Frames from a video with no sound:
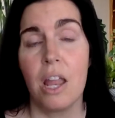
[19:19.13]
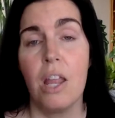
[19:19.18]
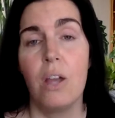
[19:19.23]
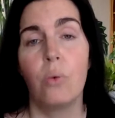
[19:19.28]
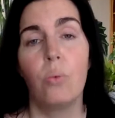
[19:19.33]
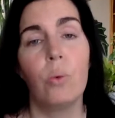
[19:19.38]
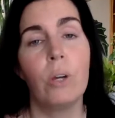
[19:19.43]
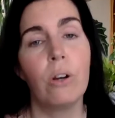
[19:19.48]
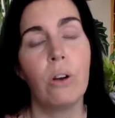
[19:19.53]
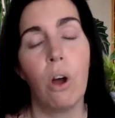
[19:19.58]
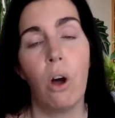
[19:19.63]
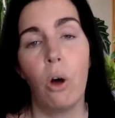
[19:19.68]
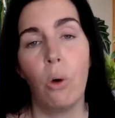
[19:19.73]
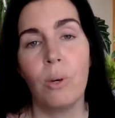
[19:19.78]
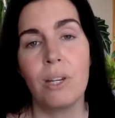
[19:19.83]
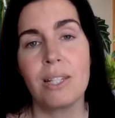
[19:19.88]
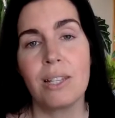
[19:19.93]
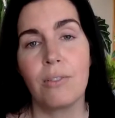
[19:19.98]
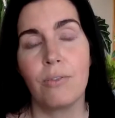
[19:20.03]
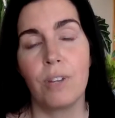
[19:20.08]
We're
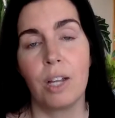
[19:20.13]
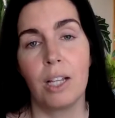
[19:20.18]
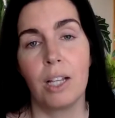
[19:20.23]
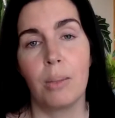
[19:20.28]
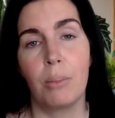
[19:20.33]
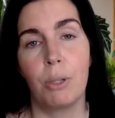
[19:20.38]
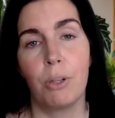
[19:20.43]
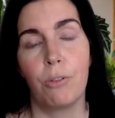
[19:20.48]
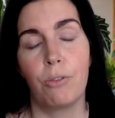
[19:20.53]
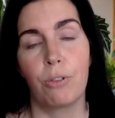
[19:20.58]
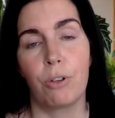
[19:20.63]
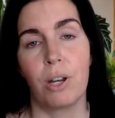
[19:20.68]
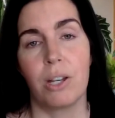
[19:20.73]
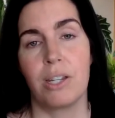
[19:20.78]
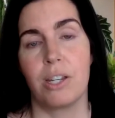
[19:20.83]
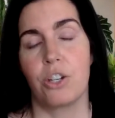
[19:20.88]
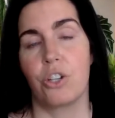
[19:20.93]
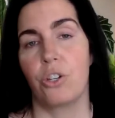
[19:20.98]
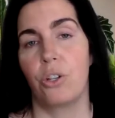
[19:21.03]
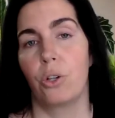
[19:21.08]
always available for
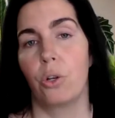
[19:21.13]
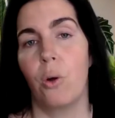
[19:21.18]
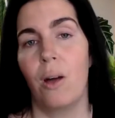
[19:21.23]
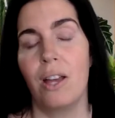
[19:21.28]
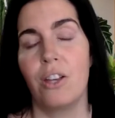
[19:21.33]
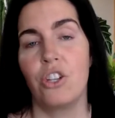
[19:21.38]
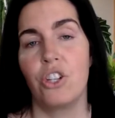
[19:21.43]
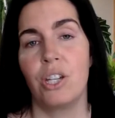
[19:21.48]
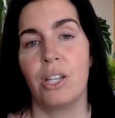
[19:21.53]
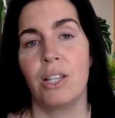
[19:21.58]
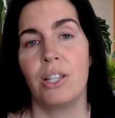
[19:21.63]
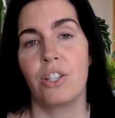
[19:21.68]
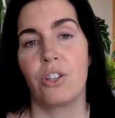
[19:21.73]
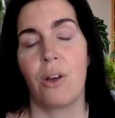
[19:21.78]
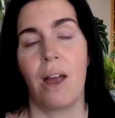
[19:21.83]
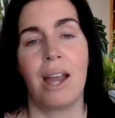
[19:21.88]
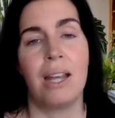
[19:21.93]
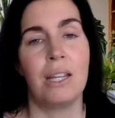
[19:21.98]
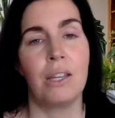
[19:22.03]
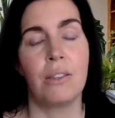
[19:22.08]
additional questions or
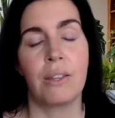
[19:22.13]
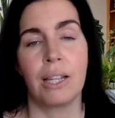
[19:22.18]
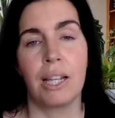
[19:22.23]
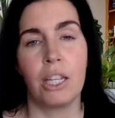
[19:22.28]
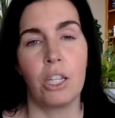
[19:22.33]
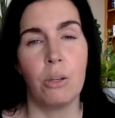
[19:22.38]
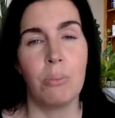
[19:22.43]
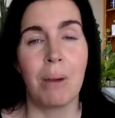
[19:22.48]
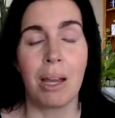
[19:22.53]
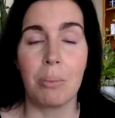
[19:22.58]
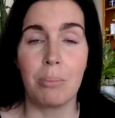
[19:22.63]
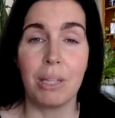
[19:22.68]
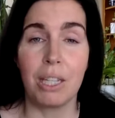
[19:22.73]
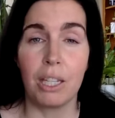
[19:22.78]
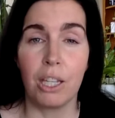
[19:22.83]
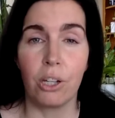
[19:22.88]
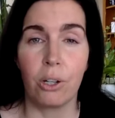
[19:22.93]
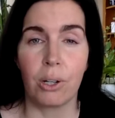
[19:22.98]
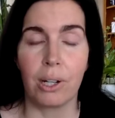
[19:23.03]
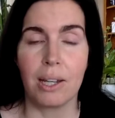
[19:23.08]
anything that you might be
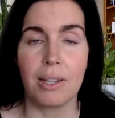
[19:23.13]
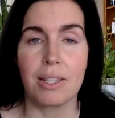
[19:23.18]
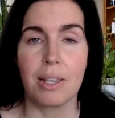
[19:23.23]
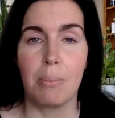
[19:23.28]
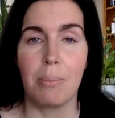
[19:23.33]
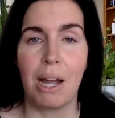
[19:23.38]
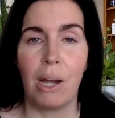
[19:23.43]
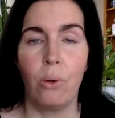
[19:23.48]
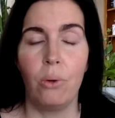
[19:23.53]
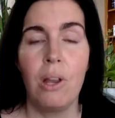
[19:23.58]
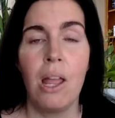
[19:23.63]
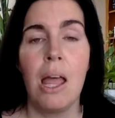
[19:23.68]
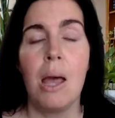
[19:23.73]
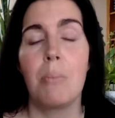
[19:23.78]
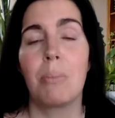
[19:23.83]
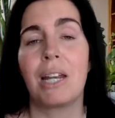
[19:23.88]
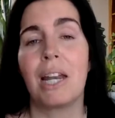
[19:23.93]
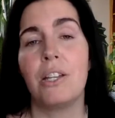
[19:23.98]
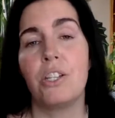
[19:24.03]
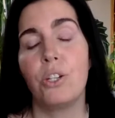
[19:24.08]
curious about,
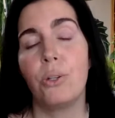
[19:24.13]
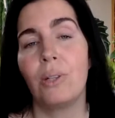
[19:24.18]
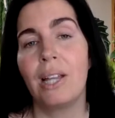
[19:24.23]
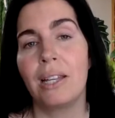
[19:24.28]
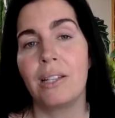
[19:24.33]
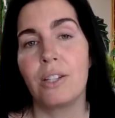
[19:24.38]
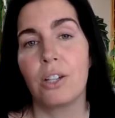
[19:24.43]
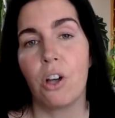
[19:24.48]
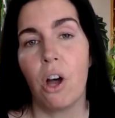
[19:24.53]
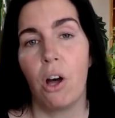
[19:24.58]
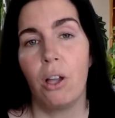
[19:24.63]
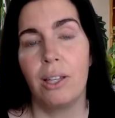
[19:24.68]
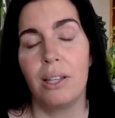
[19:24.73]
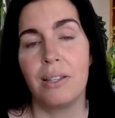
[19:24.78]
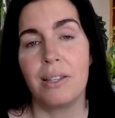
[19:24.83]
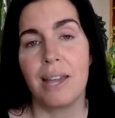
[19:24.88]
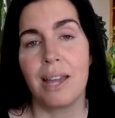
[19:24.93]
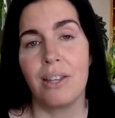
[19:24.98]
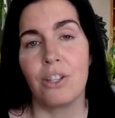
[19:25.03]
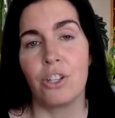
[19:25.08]
but I do like to call
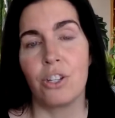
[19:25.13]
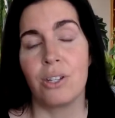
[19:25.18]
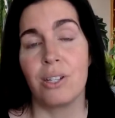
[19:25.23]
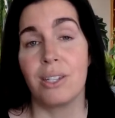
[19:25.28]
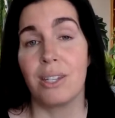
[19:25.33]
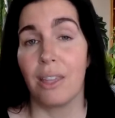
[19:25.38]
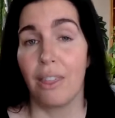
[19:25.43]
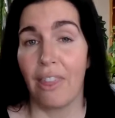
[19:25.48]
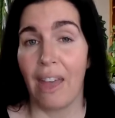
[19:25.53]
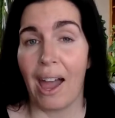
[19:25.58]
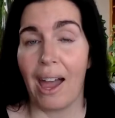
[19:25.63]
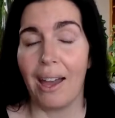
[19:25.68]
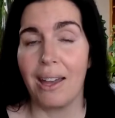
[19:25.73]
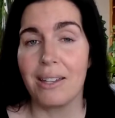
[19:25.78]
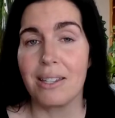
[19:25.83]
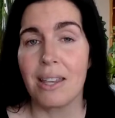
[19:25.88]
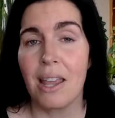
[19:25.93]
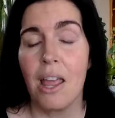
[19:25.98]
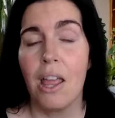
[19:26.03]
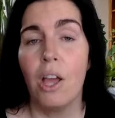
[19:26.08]
attention to that.